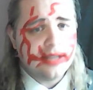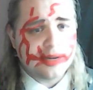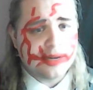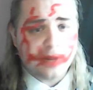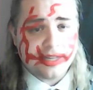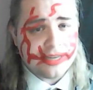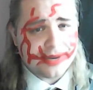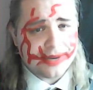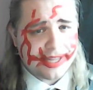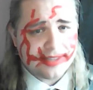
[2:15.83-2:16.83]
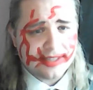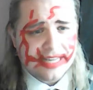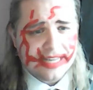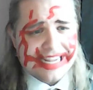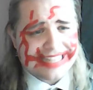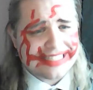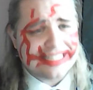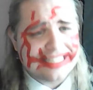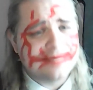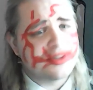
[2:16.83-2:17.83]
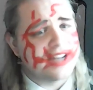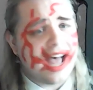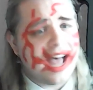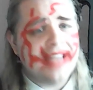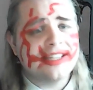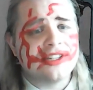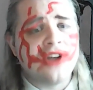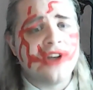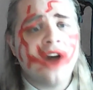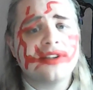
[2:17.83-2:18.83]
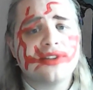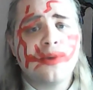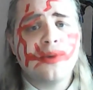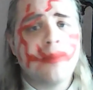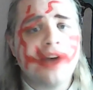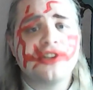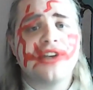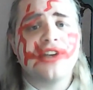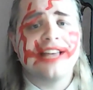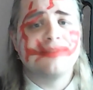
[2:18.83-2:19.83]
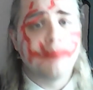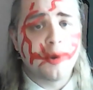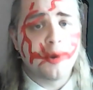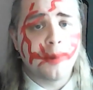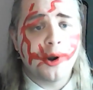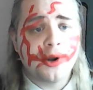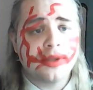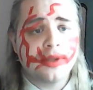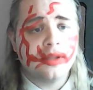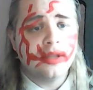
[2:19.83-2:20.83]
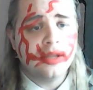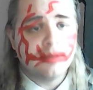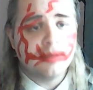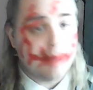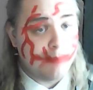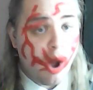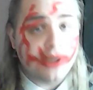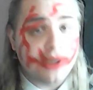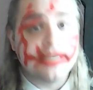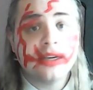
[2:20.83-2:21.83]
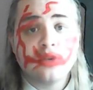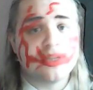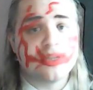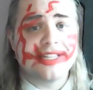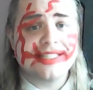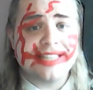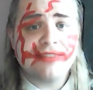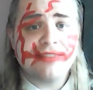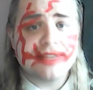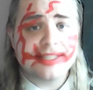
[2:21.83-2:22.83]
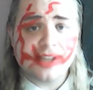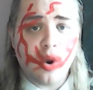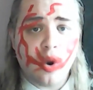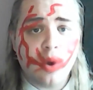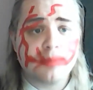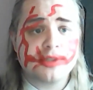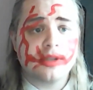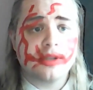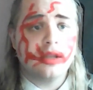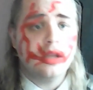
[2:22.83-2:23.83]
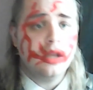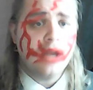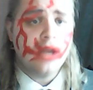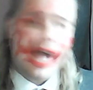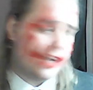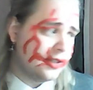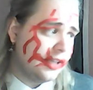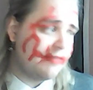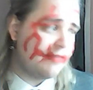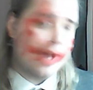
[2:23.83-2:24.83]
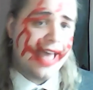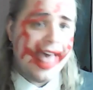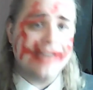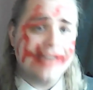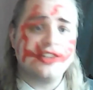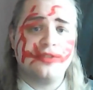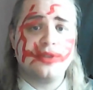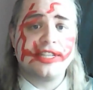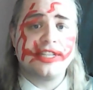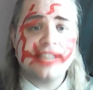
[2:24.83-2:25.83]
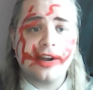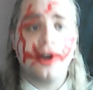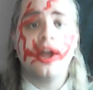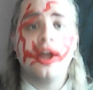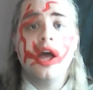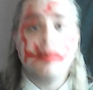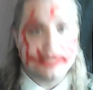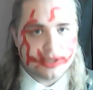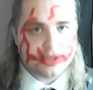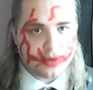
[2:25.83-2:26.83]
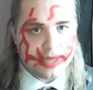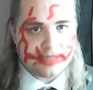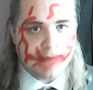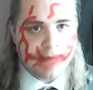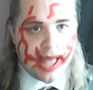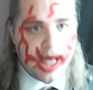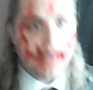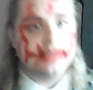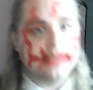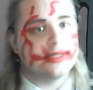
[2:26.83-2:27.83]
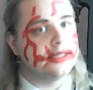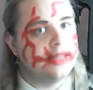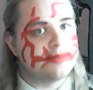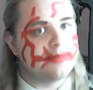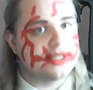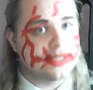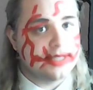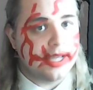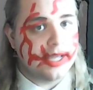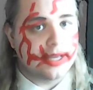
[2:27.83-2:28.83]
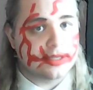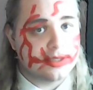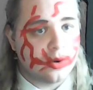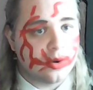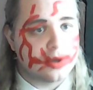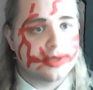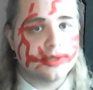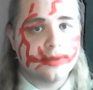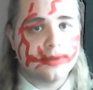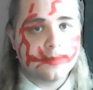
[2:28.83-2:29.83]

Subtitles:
and while hearing it, it seemed that I could not so much as murmur. My body was as stiff as is a corpse. I couldn't lift my head to view the singer, but strained my eyes to glimpse the singing's source.